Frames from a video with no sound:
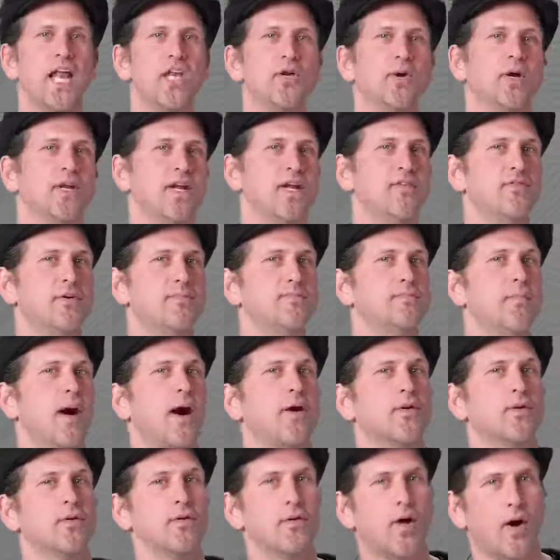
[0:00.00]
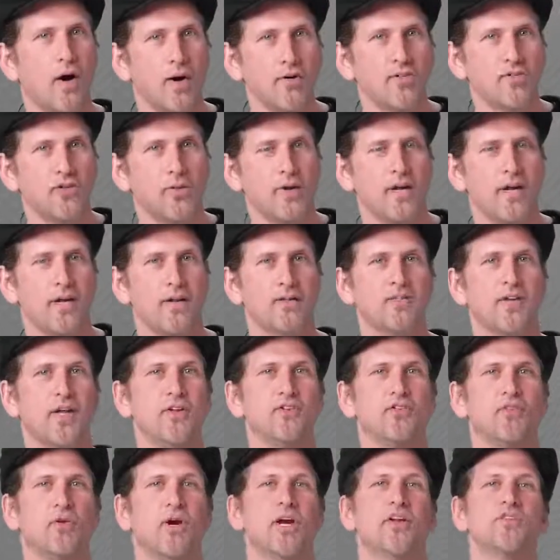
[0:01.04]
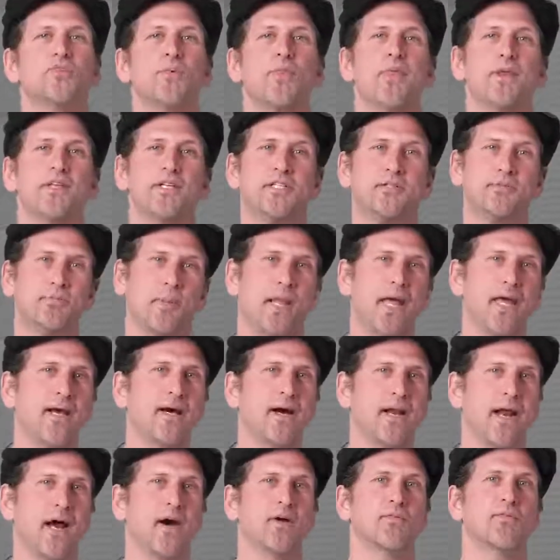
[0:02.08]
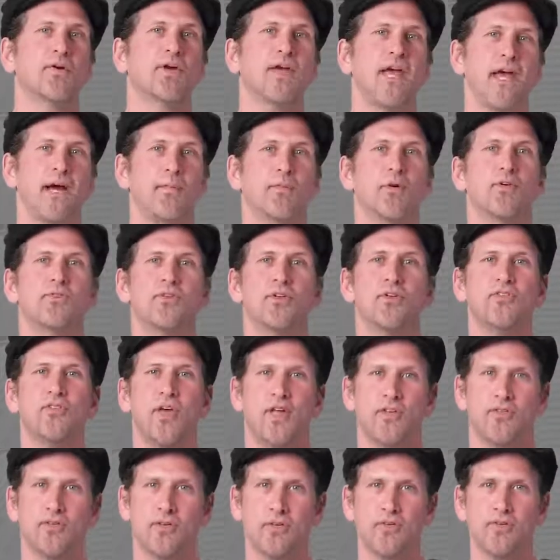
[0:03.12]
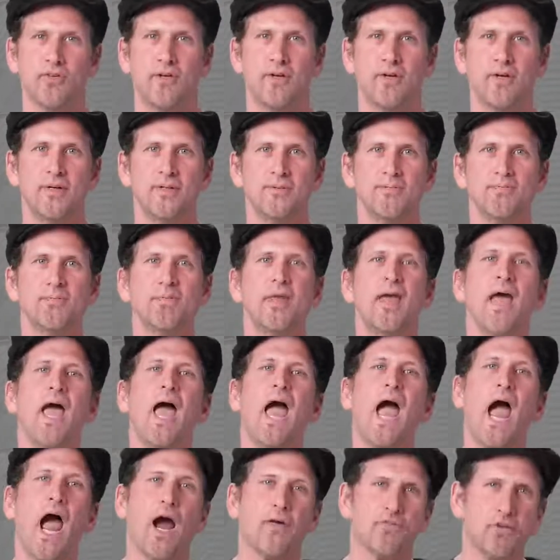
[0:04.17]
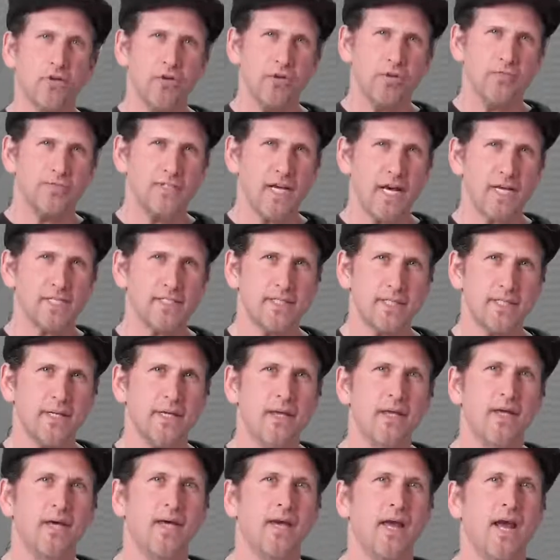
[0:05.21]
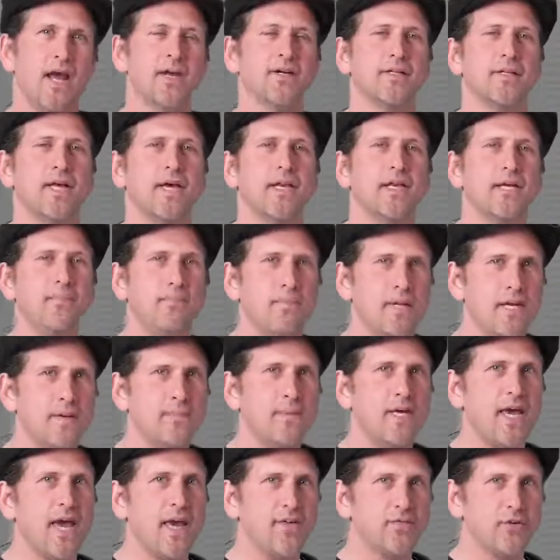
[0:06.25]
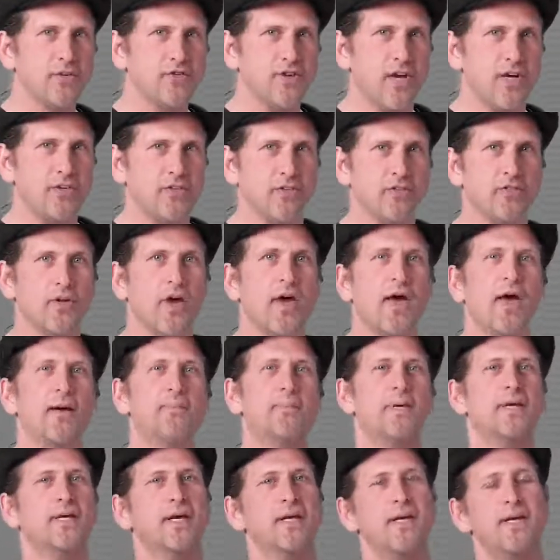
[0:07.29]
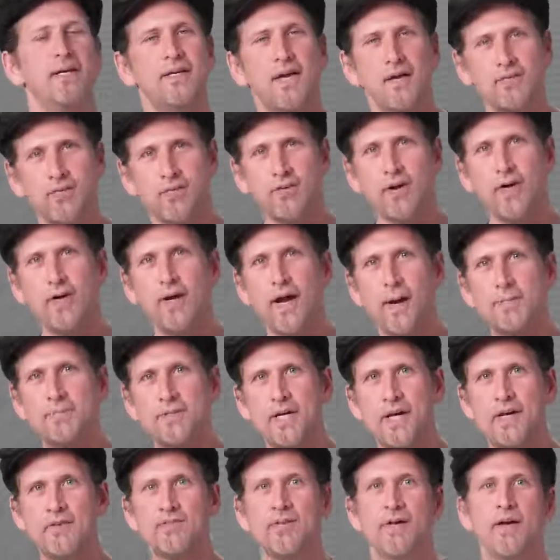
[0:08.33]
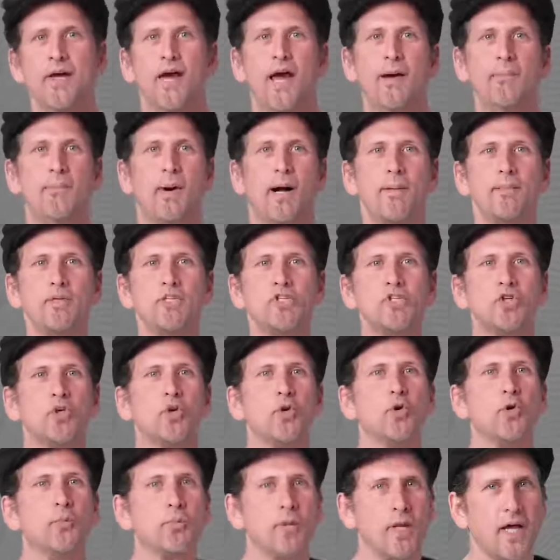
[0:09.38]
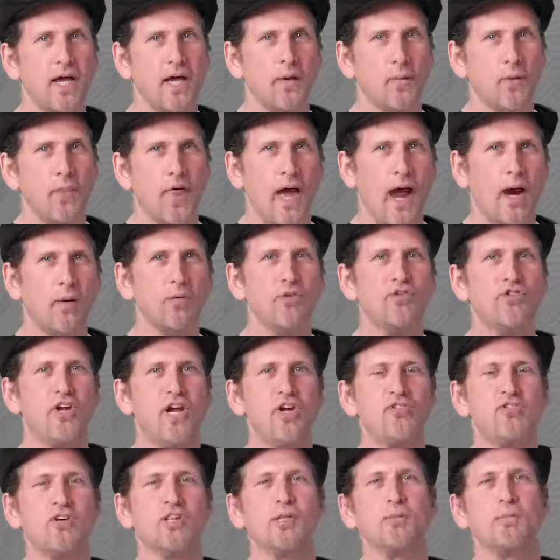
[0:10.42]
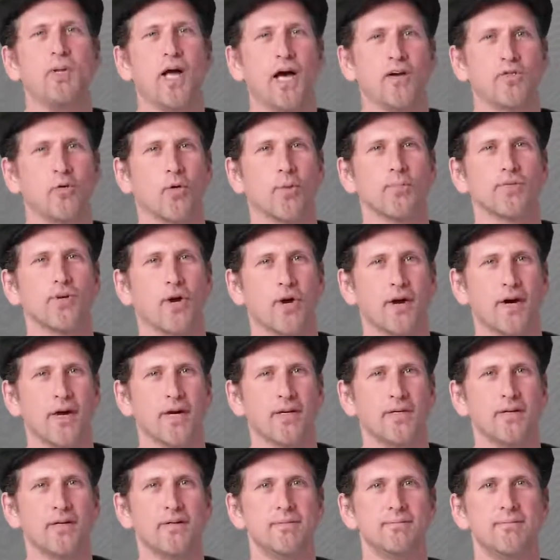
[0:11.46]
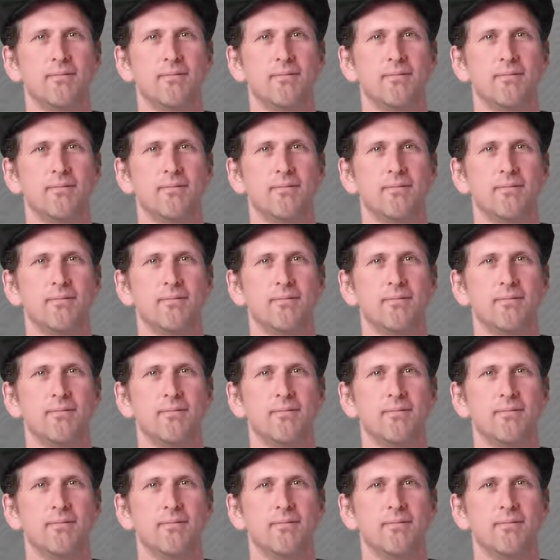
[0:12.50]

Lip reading: and you can even model long screens and screens with a display cutout for cameras and sensors. After you've tested, handle any P behavior changes, make any necessary updates, and publish to Google Play without changing the platform target.